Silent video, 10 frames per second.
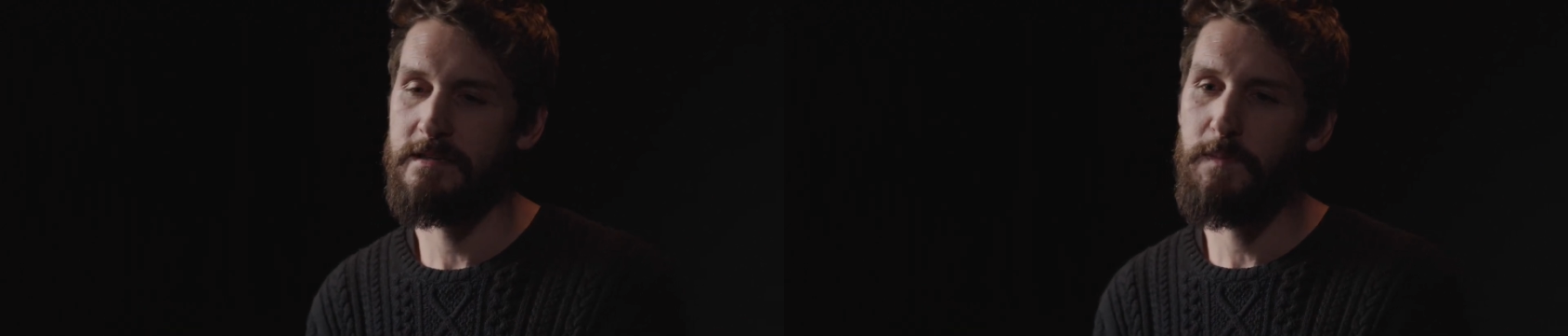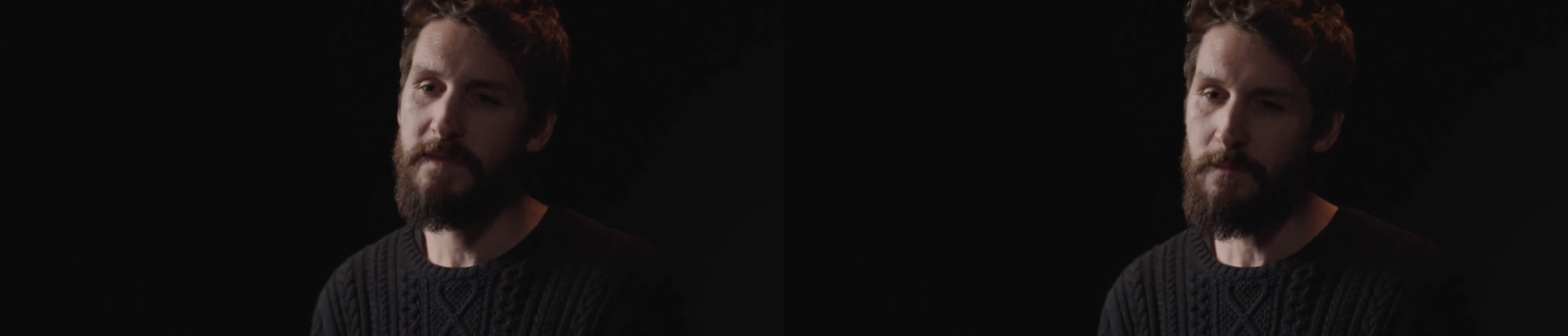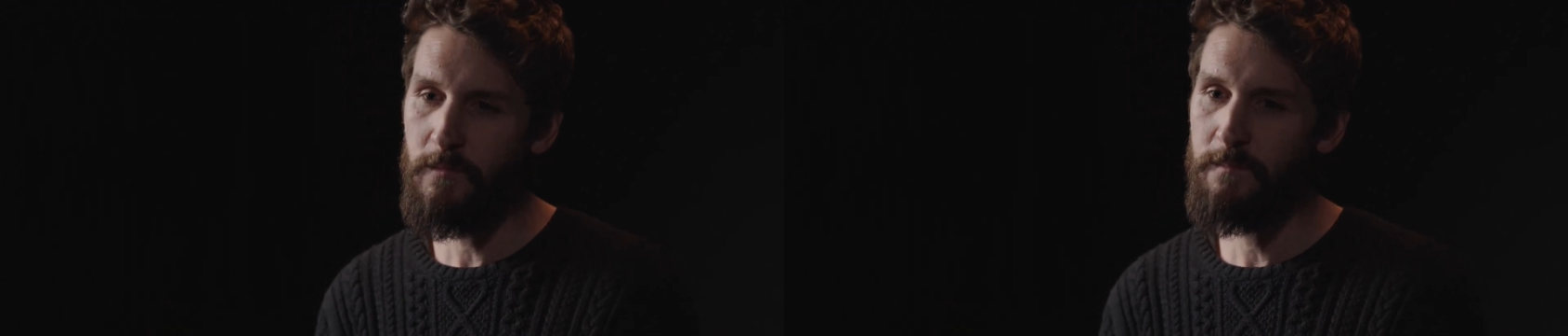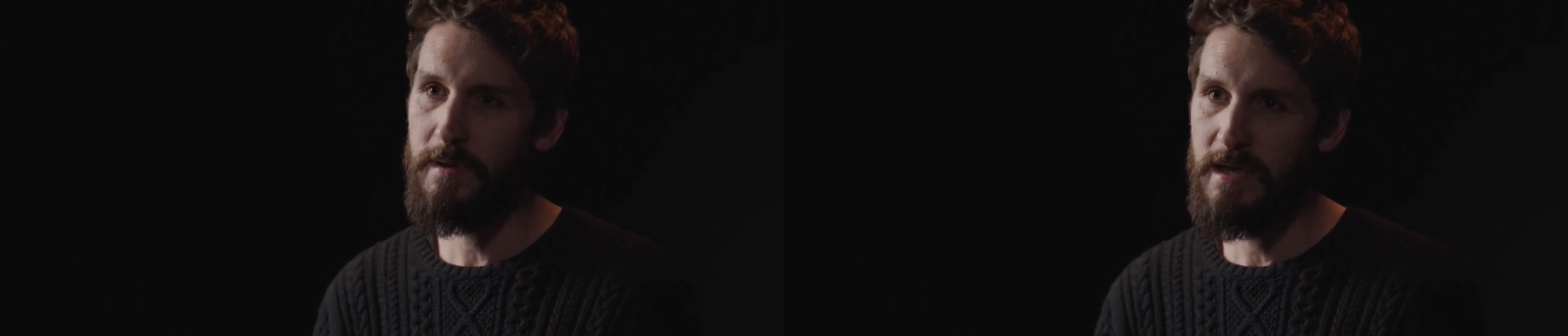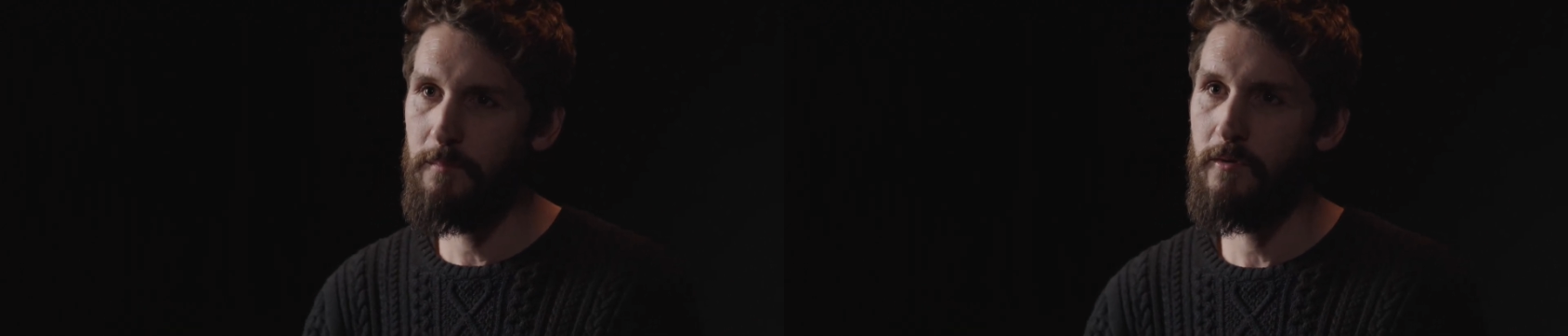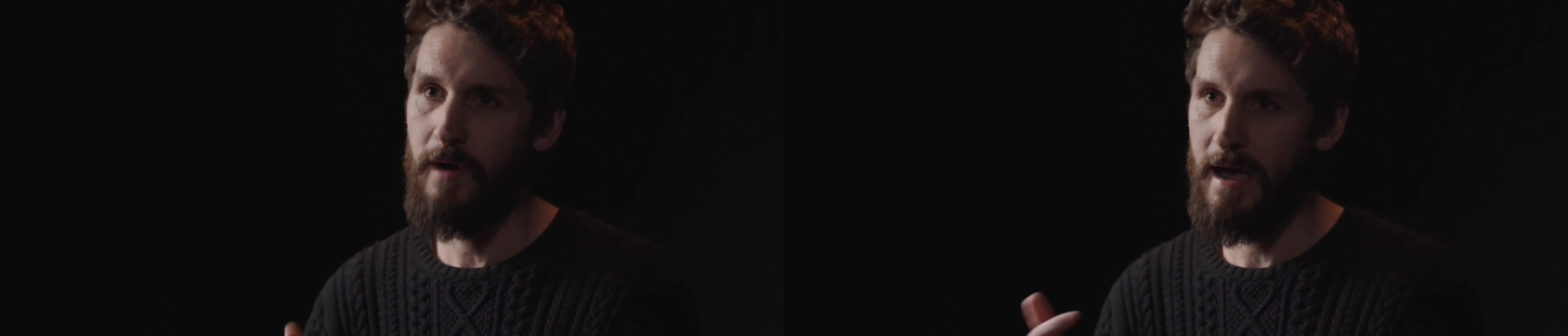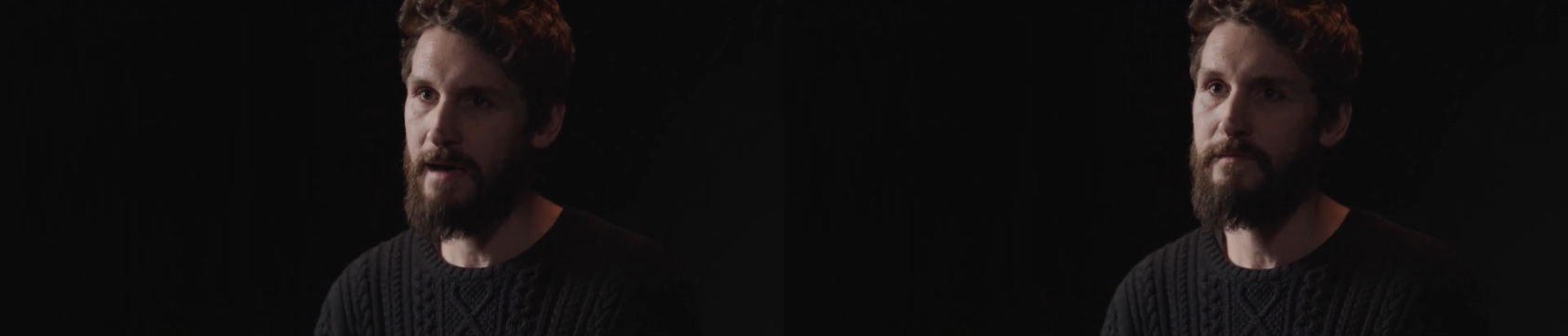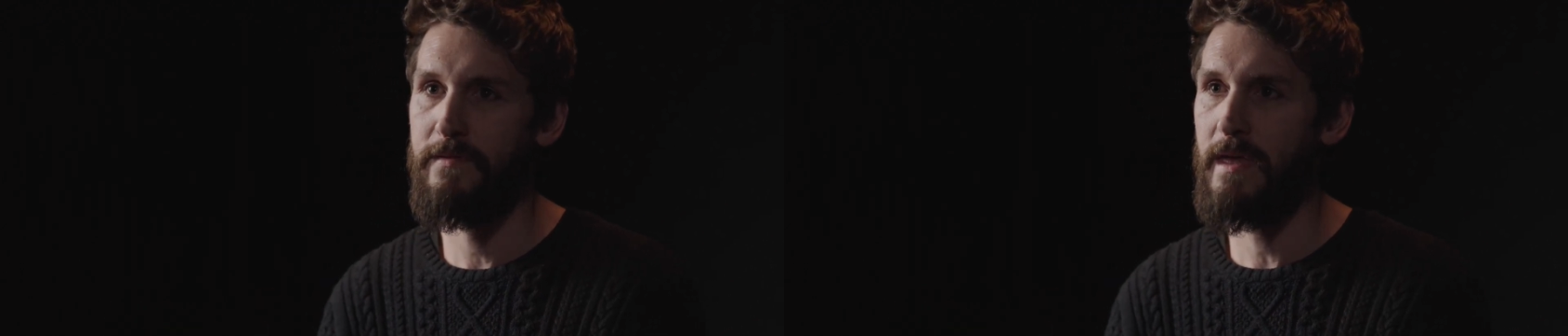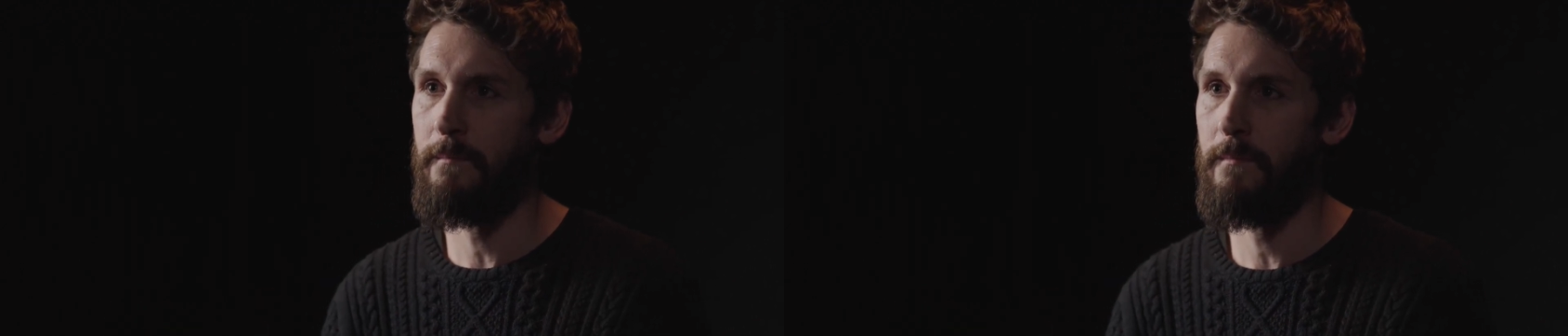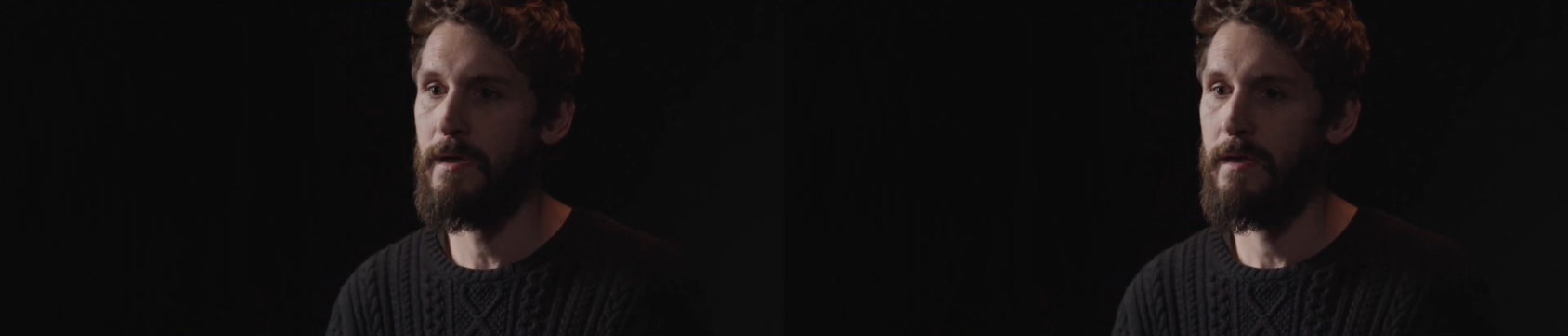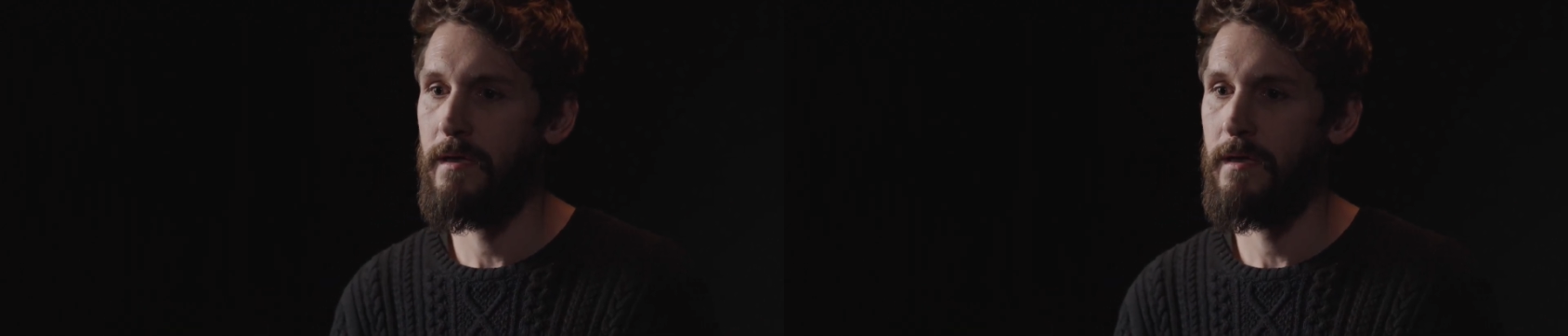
but then when people have them,